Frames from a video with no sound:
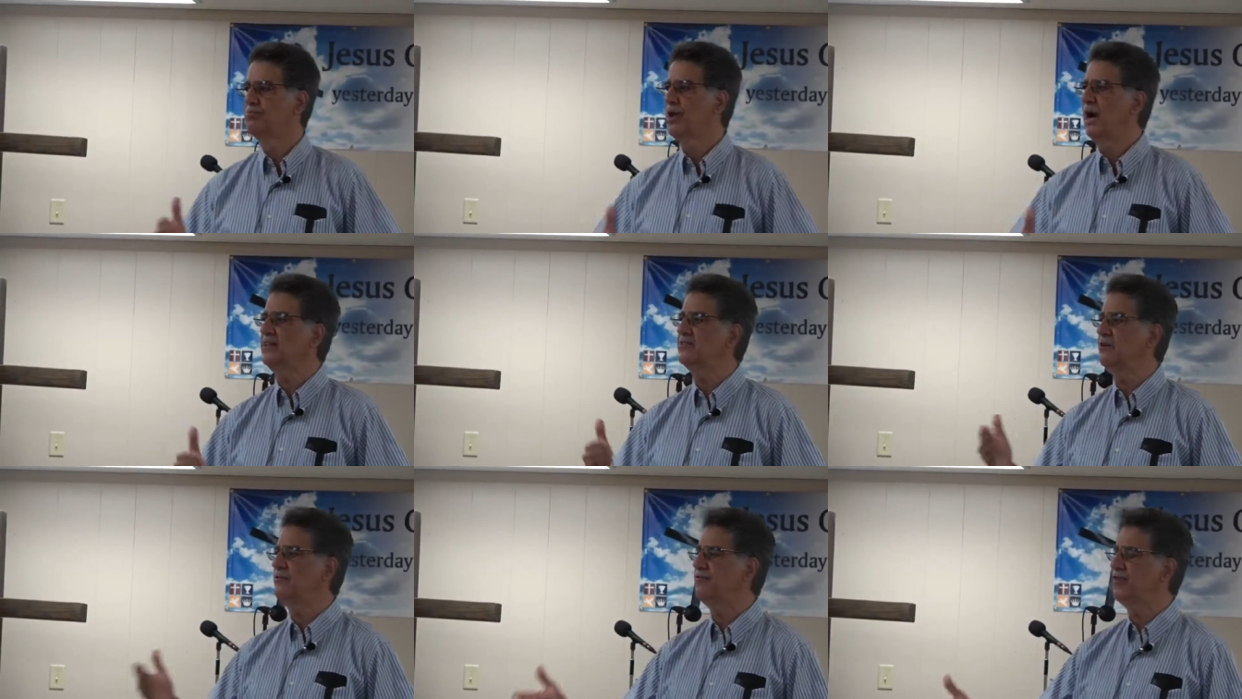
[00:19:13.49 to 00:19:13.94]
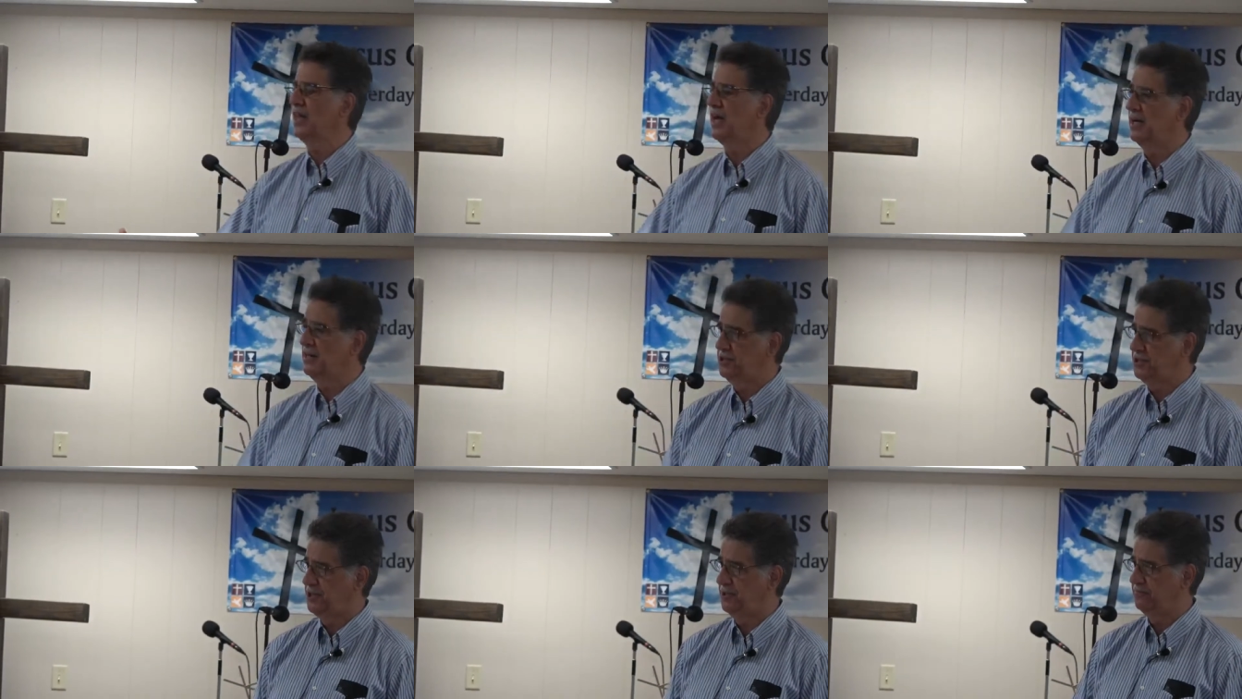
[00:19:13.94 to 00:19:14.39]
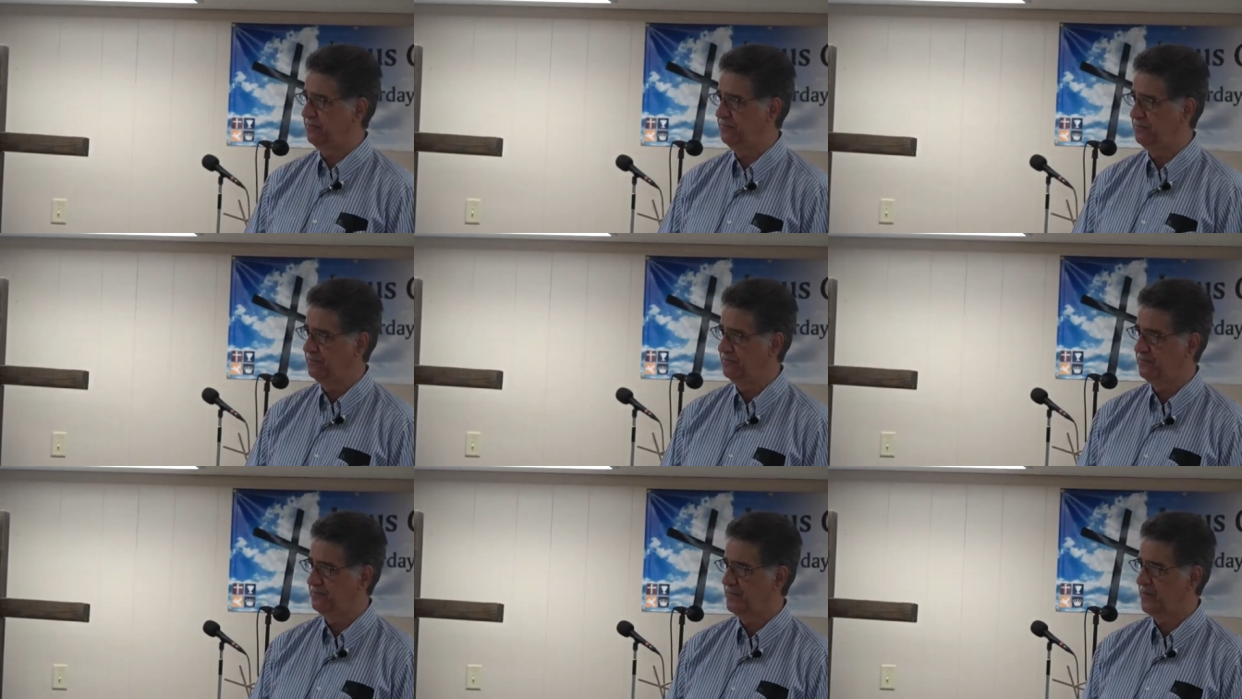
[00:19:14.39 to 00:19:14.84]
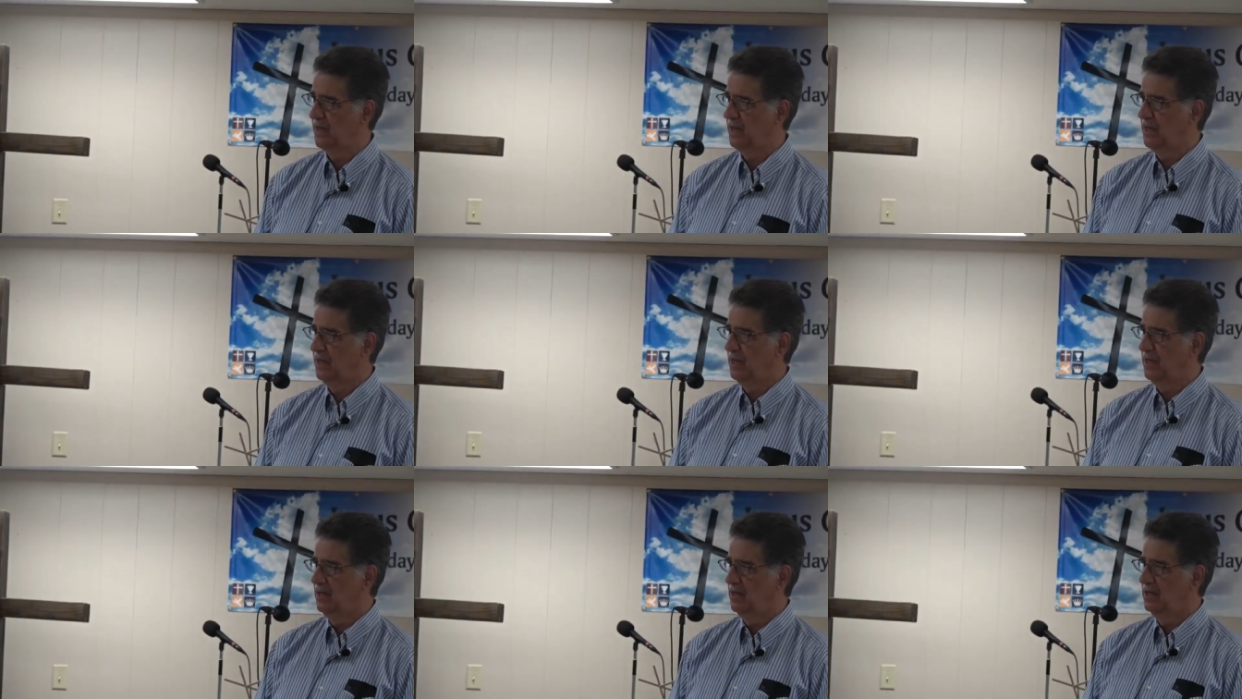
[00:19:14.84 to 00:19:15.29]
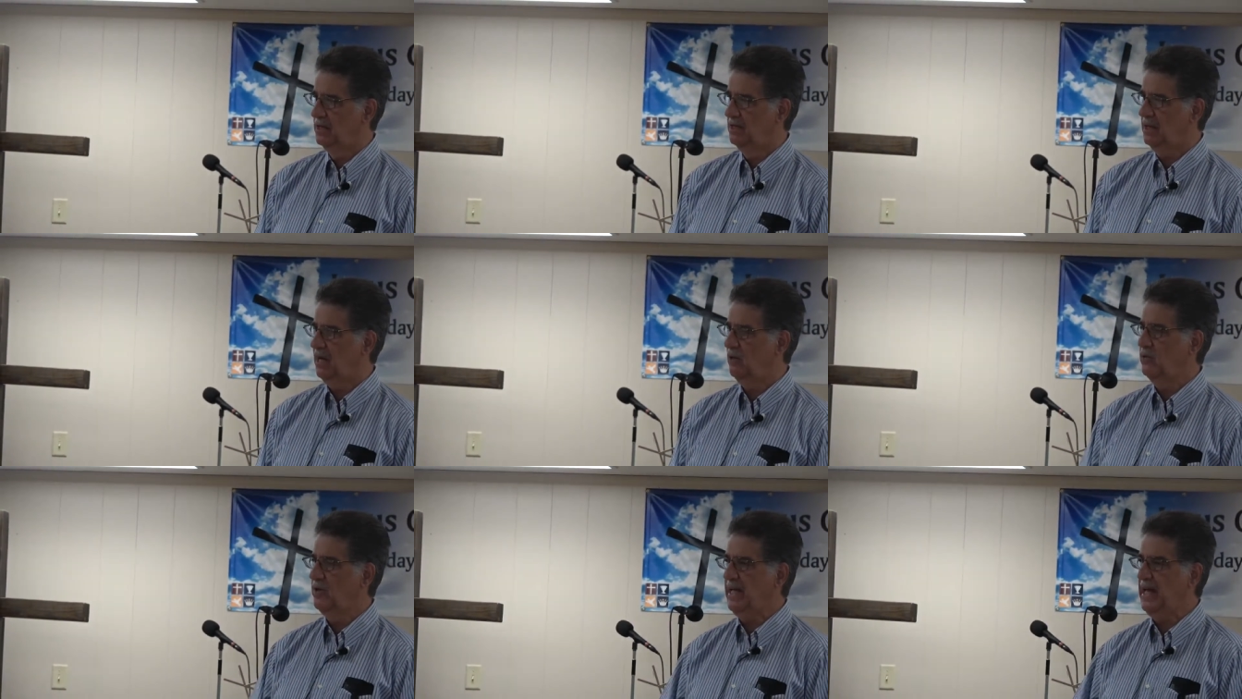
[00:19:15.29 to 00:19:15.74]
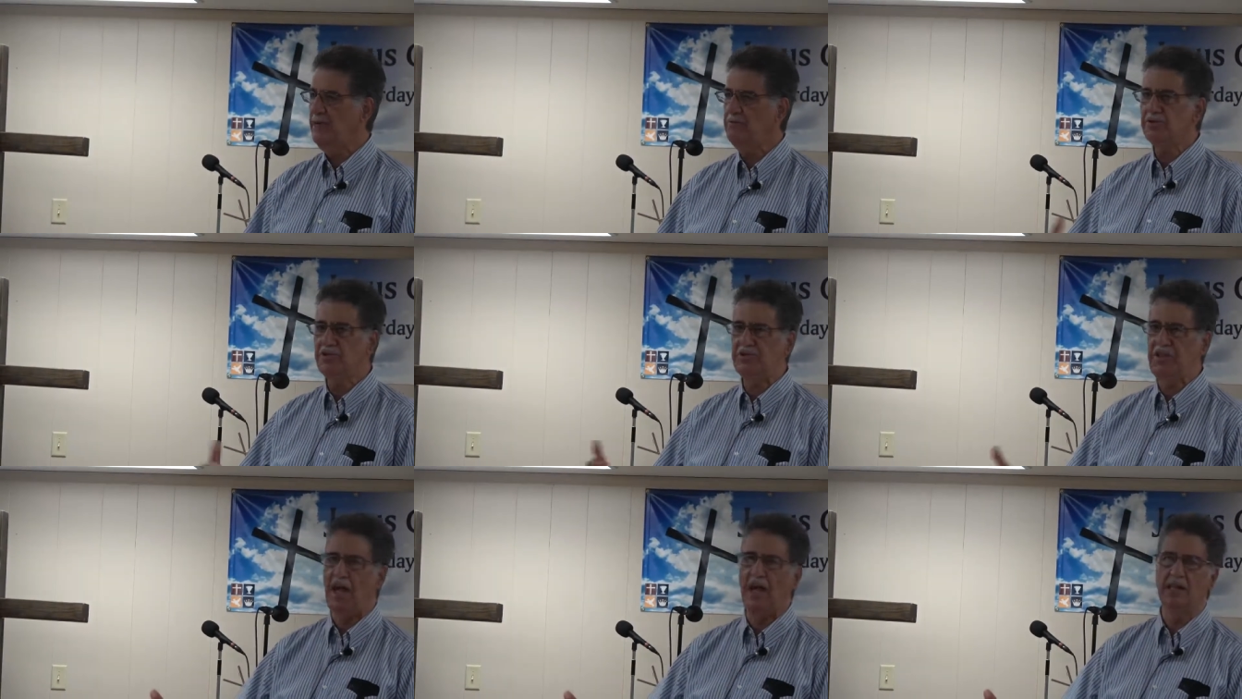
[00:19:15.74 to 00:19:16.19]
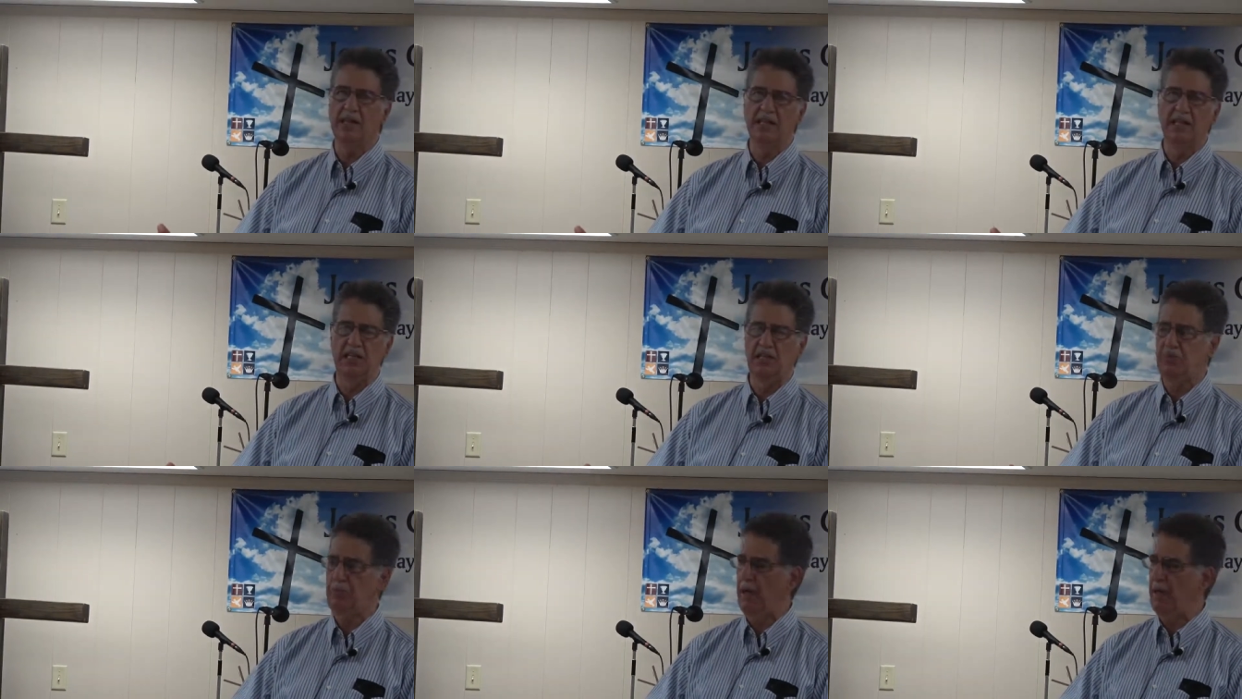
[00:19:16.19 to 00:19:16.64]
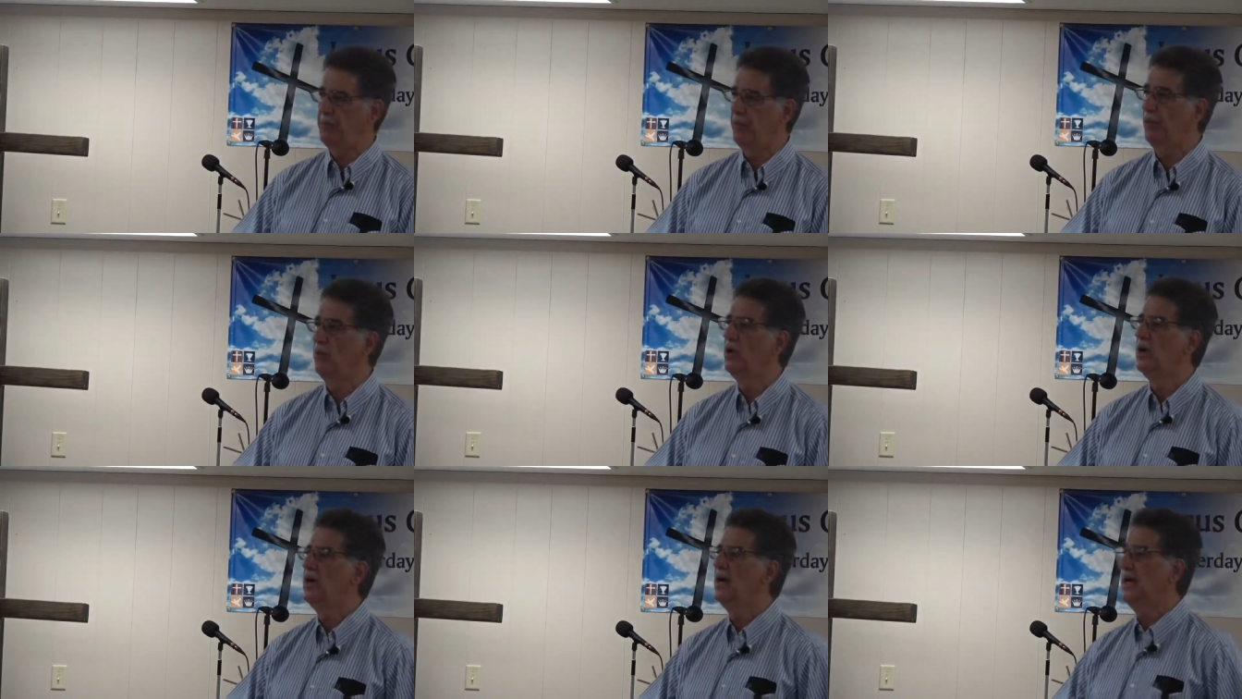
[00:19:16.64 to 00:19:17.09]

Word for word: brought the flood. Now, when he was telling these people,